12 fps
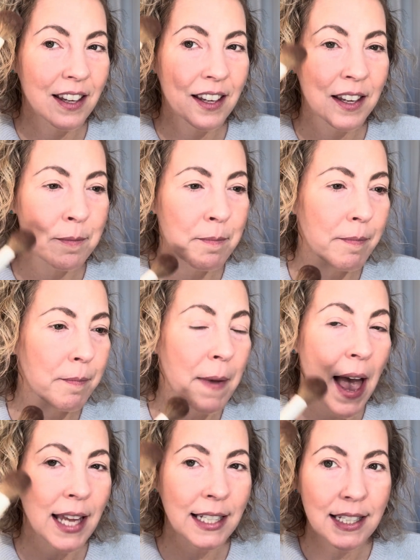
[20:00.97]
It
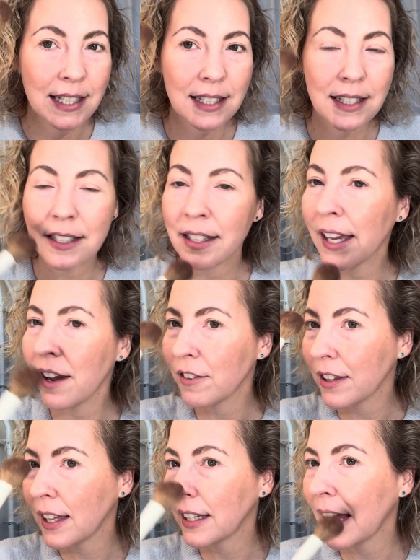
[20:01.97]
matted, like
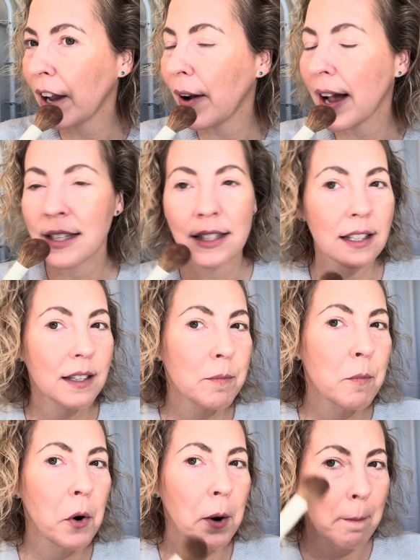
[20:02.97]
everything now has a
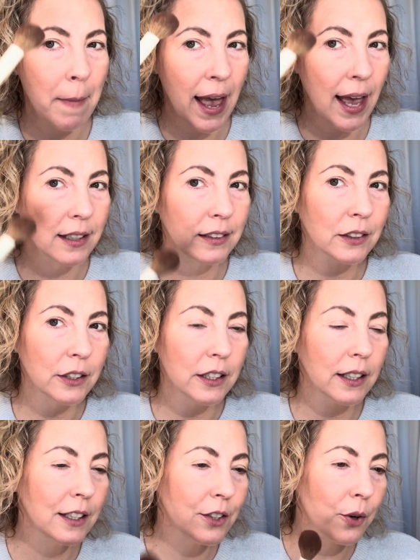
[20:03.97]
more matte
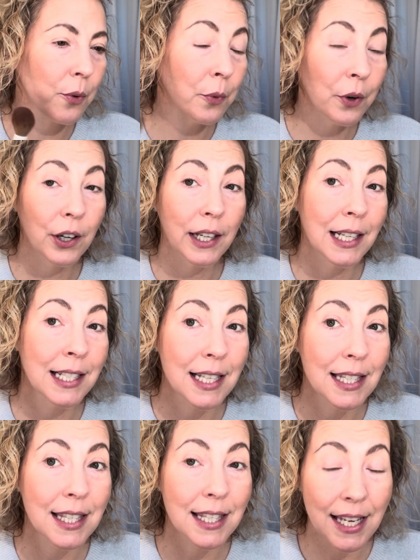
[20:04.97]
look. And don't worry, it
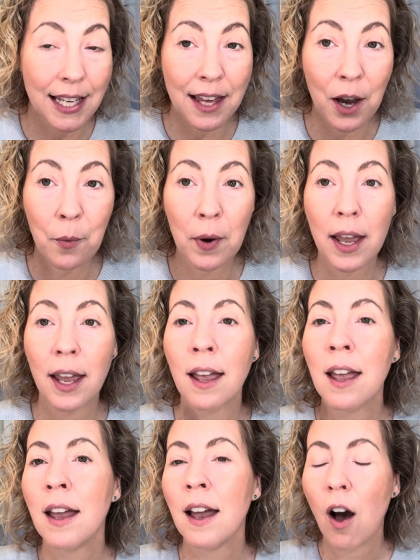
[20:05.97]
doesn't stay that way.
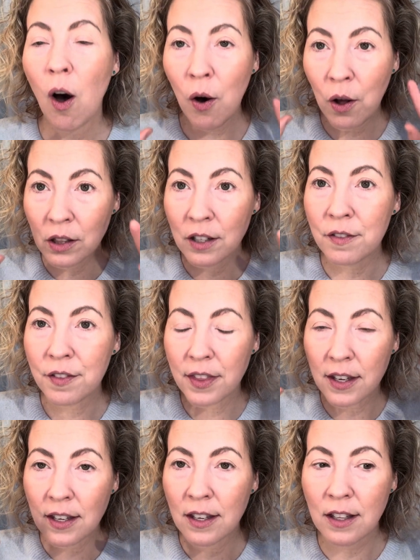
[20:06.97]
All of
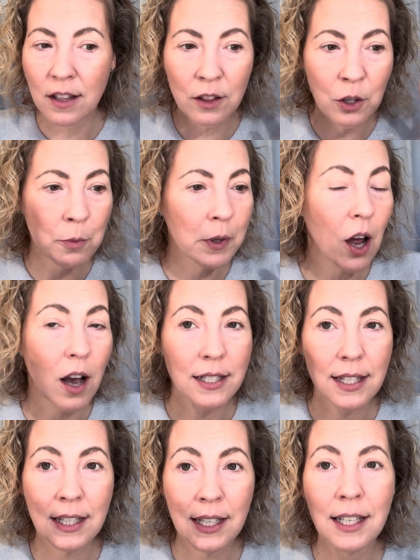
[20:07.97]
the
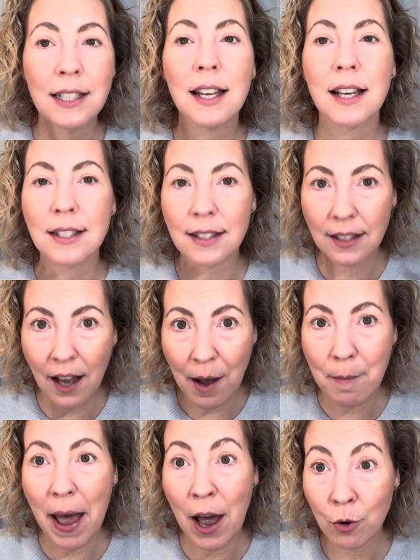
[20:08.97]
luminosity does
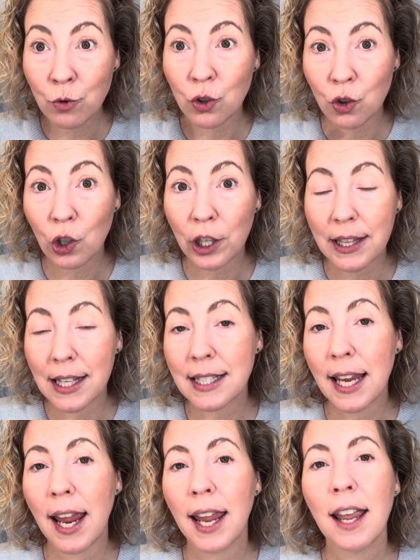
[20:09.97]
come out during the
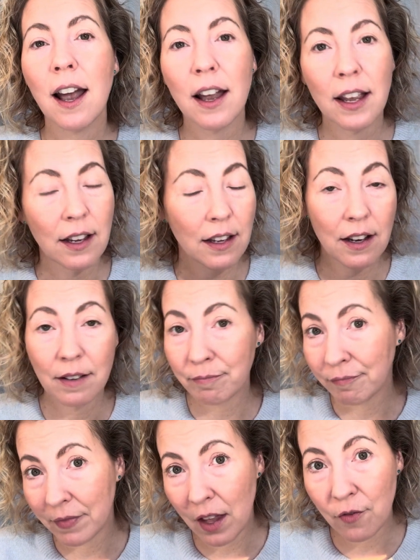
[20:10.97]
day.
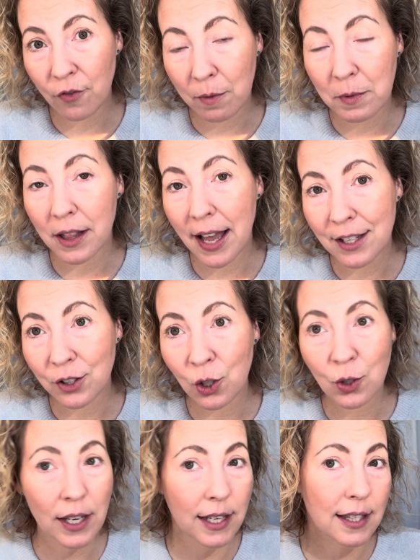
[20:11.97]
From the last
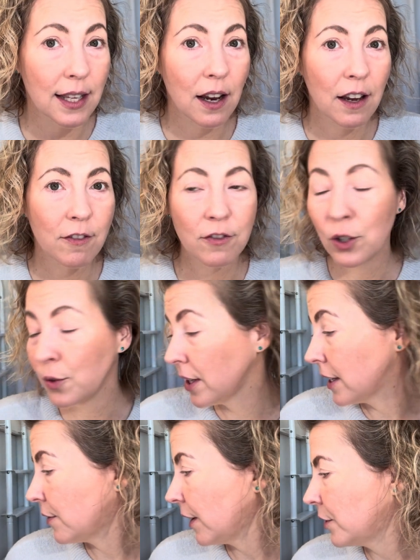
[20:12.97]
2 days that I've used
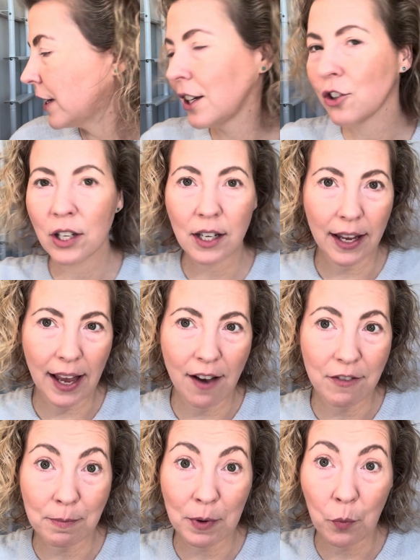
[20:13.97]
this foundation, I
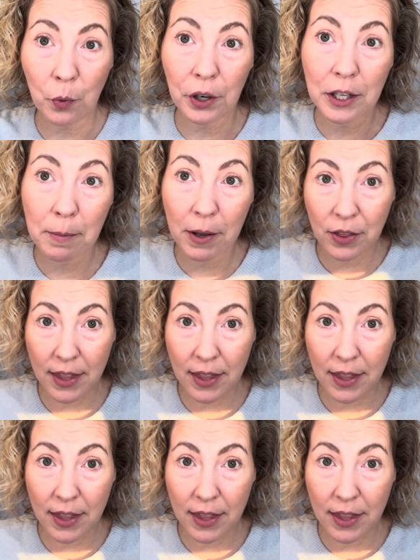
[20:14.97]
haven't been worried about